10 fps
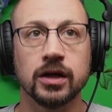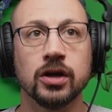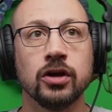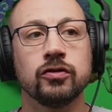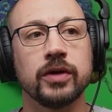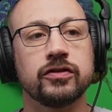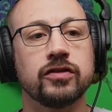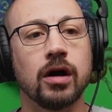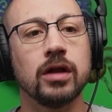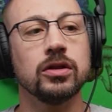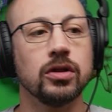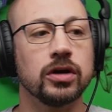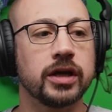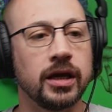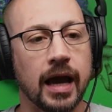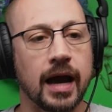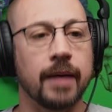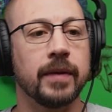So I started looking at my